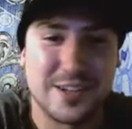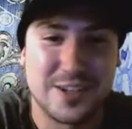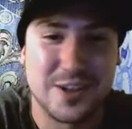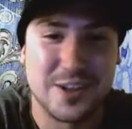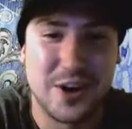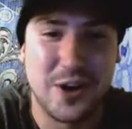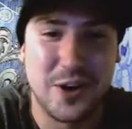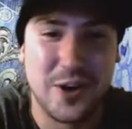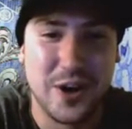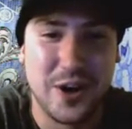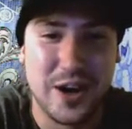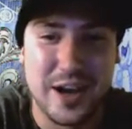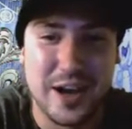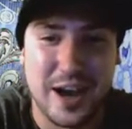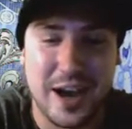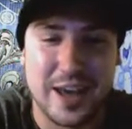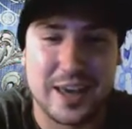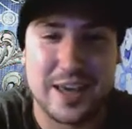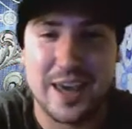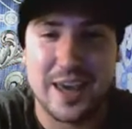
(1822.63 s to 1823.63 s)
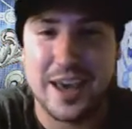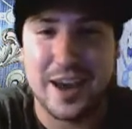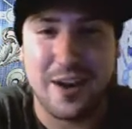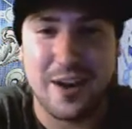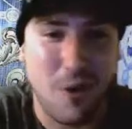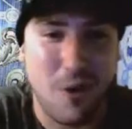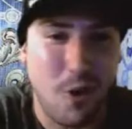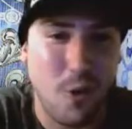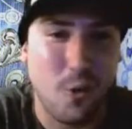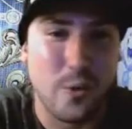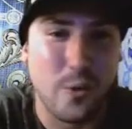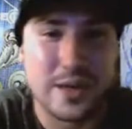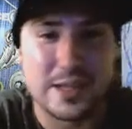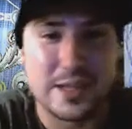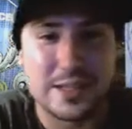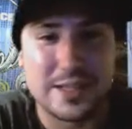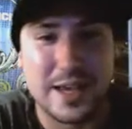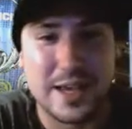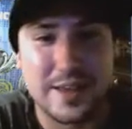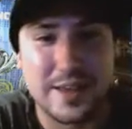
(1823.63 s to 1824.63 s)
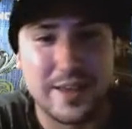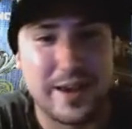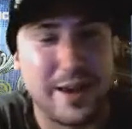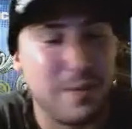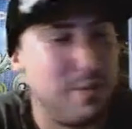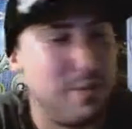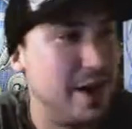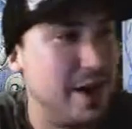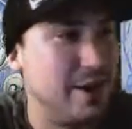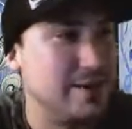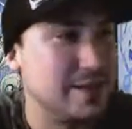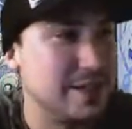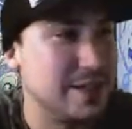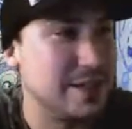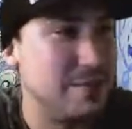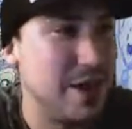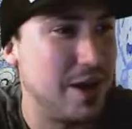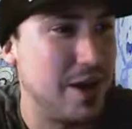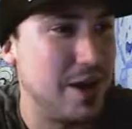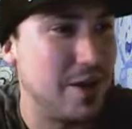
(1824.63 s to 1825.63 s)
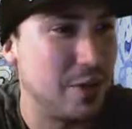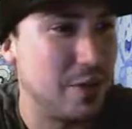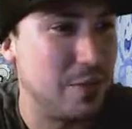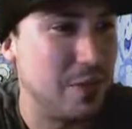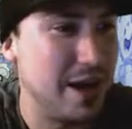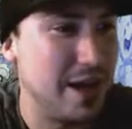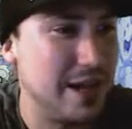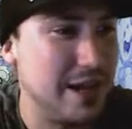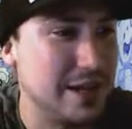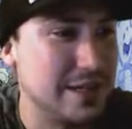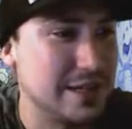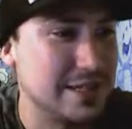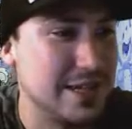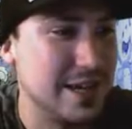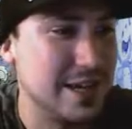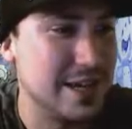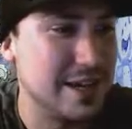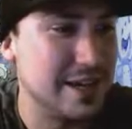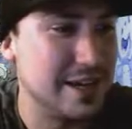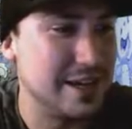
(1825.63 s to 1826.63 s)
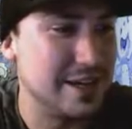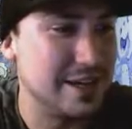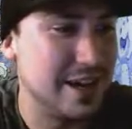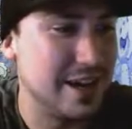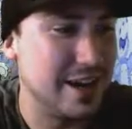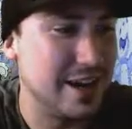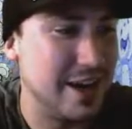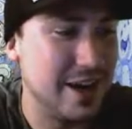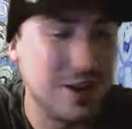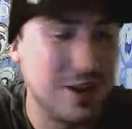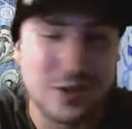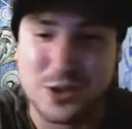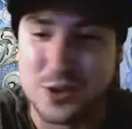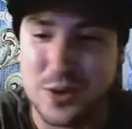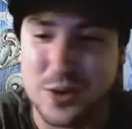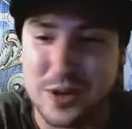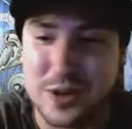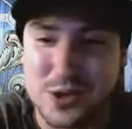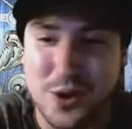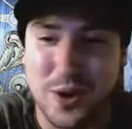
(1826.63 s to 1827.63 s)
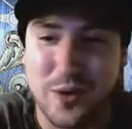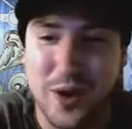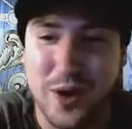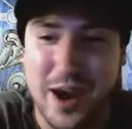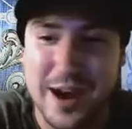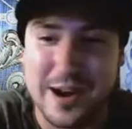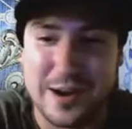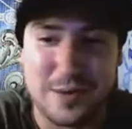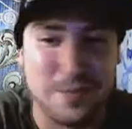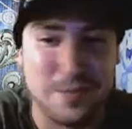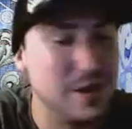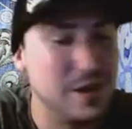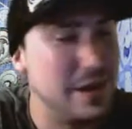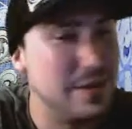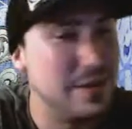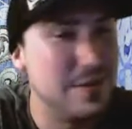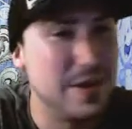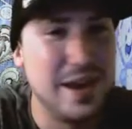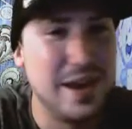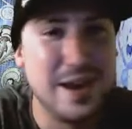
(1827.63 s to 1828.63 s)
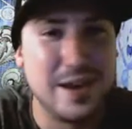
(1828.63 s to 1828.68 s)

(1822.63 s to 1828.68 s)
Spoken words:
So I can't always say that about my other bikes, and I do enjoy riding them, but